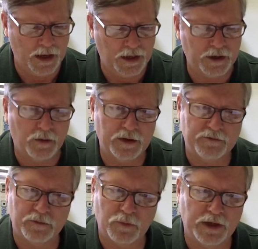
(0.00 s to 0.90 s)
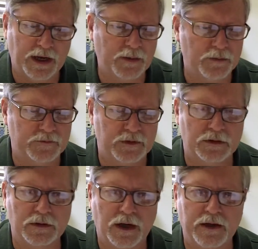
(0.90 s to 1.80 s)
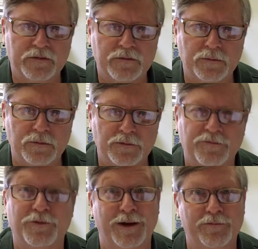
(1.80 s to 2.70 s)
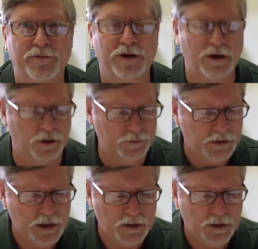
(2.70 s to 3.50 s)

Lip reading: And I know even when I was in high school forever ago,